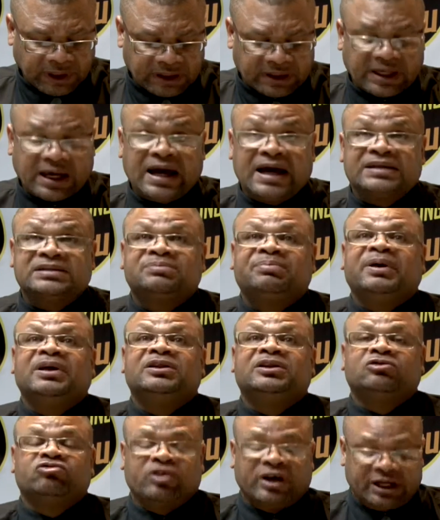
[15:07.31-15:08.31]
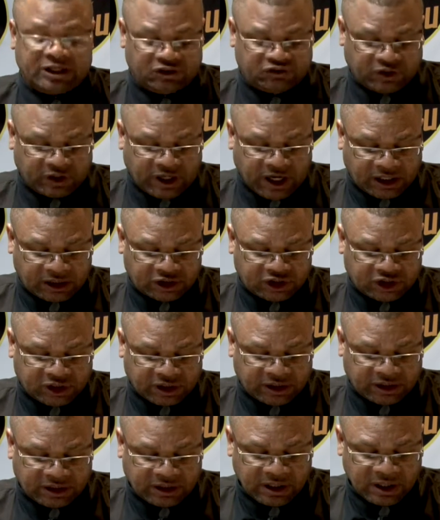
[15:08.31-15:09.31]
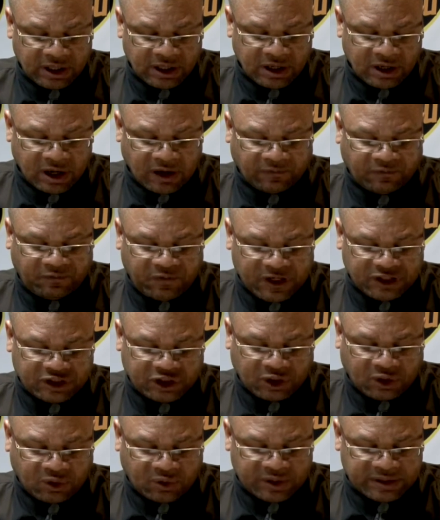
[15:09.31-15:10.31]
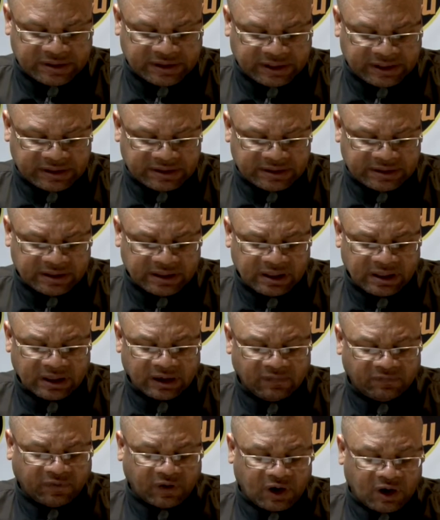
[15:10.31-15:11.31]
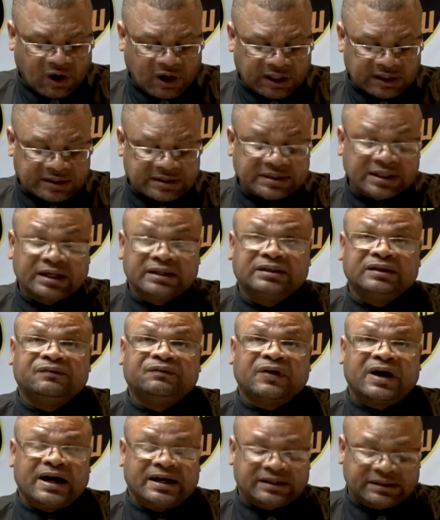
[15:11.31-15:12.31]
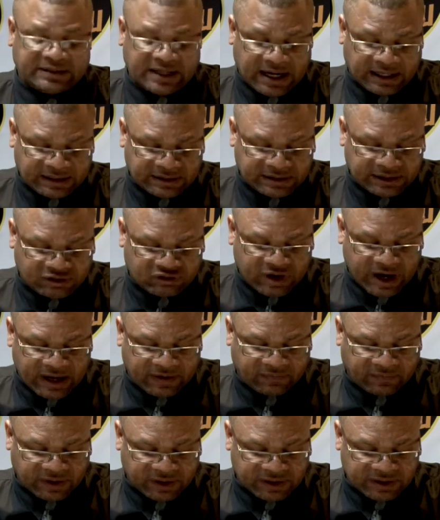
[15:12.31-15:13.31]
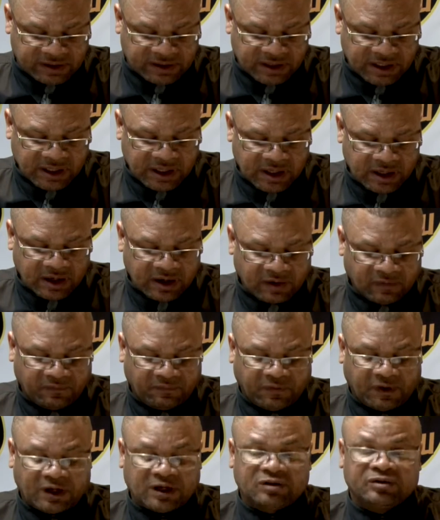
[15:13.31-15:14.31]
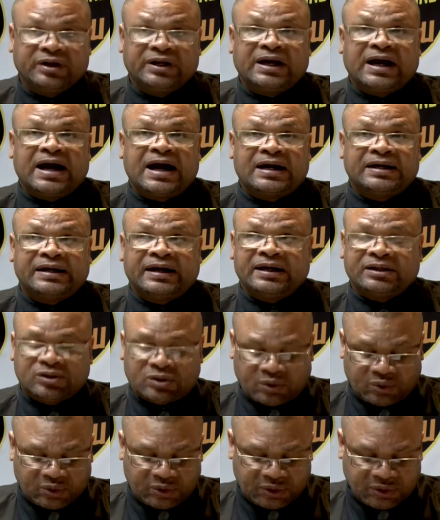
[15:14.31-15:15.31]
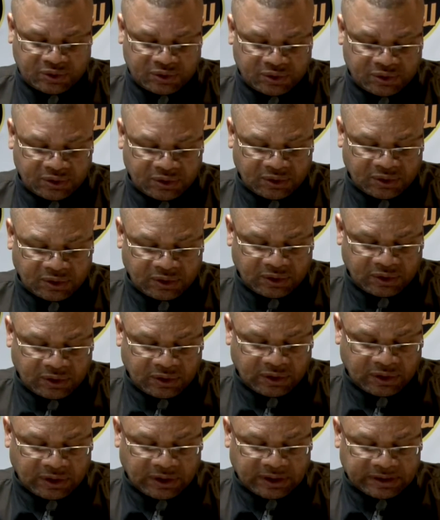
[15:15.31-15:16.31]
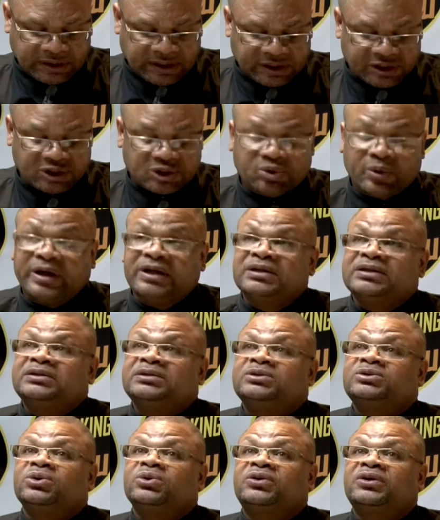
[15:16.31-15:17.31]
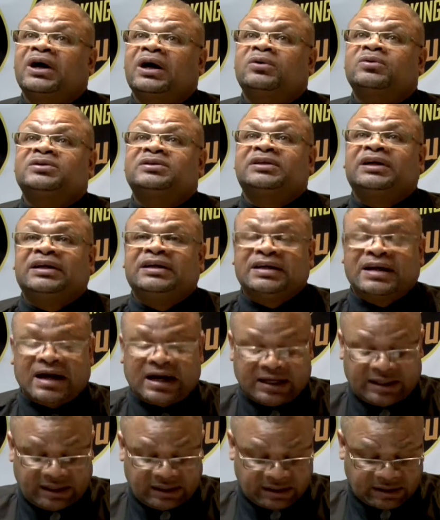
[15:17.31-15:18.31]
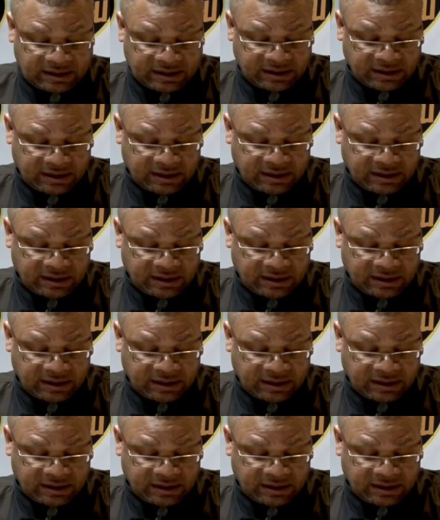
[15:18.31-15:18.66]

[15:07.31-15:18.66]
There has been the reintroduction of fresher courses for all certified taxi drivers following a hiatus since 2009.